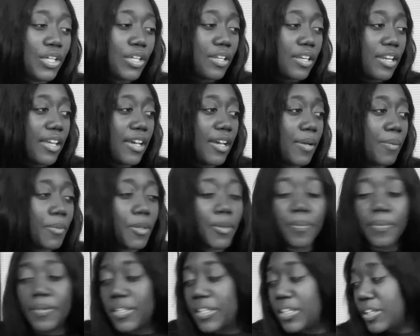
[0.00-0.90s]
Now I'm
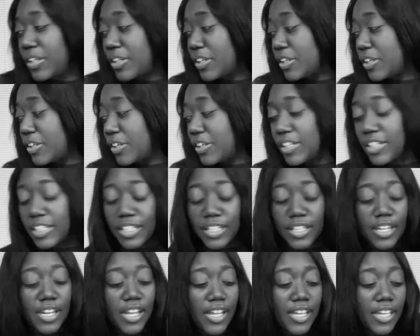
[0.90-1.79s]
up in here and
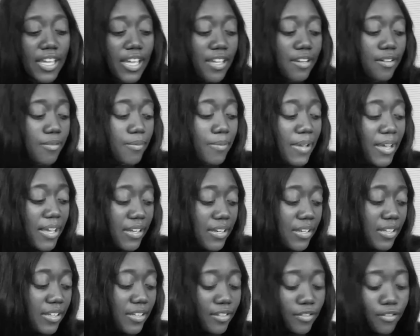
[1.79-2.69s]
I ain't got
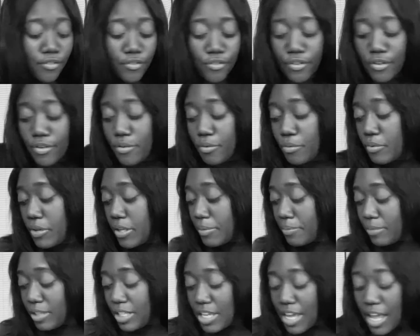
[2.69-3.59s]
nobody, with
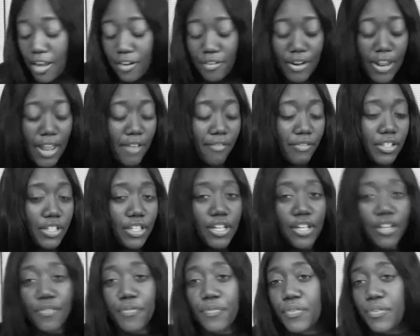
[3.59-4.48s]
me. I don't have the
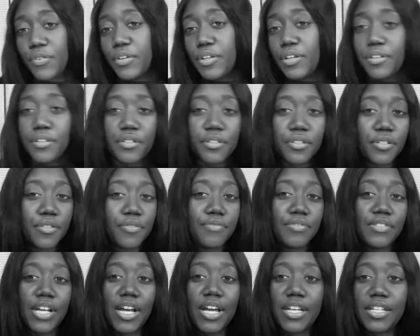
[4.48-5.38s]
comfort of
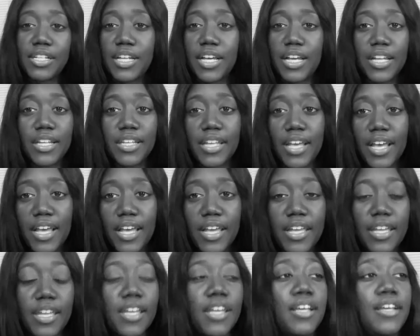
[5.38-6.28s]

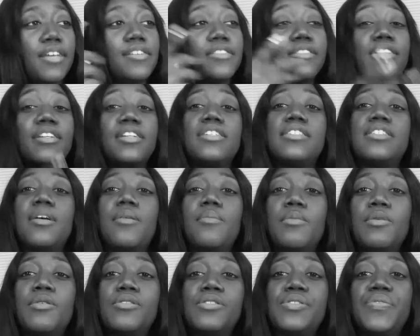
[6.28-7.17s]
So that's how
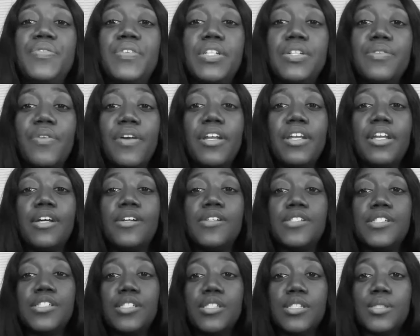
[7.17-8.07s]
Mo's feeling right now.
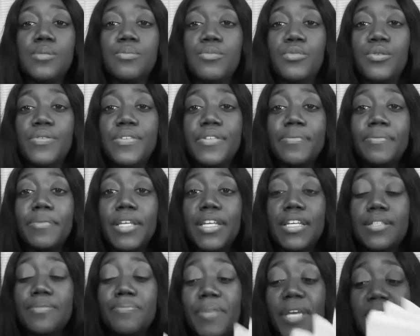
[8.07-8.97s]
She just moved
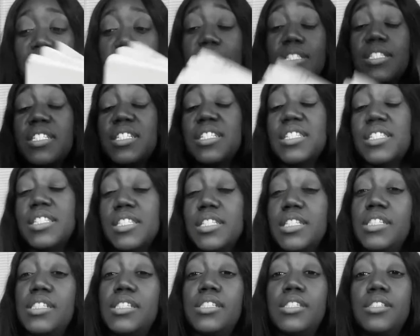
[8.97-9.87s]
back into the
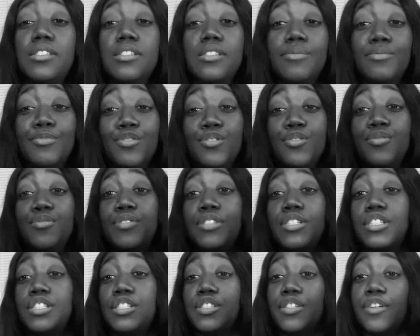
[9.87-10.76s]
city. She just moved
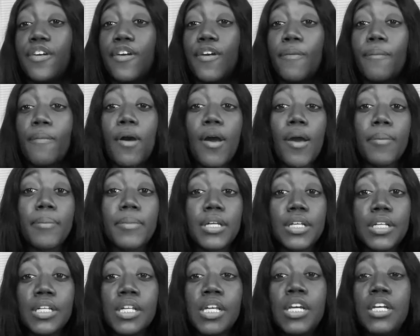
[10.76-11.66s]
into her
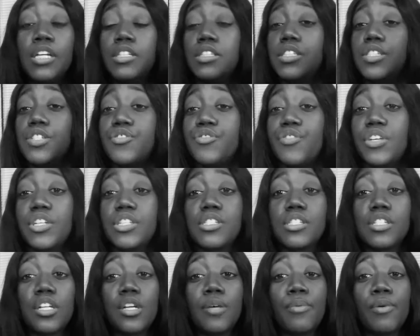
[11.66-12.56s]
apartment. She's
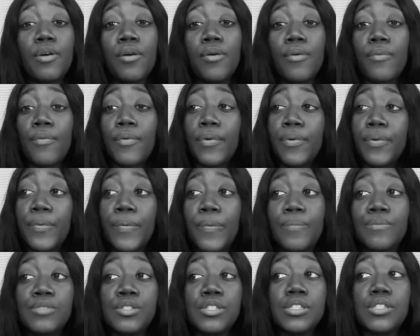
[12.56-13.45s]
fixing up her
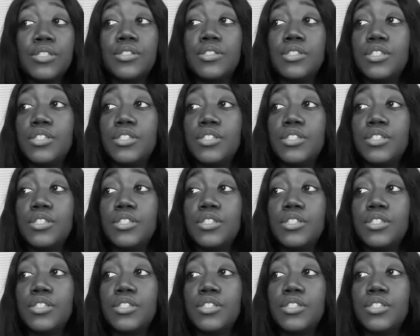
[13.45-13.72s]
room. She's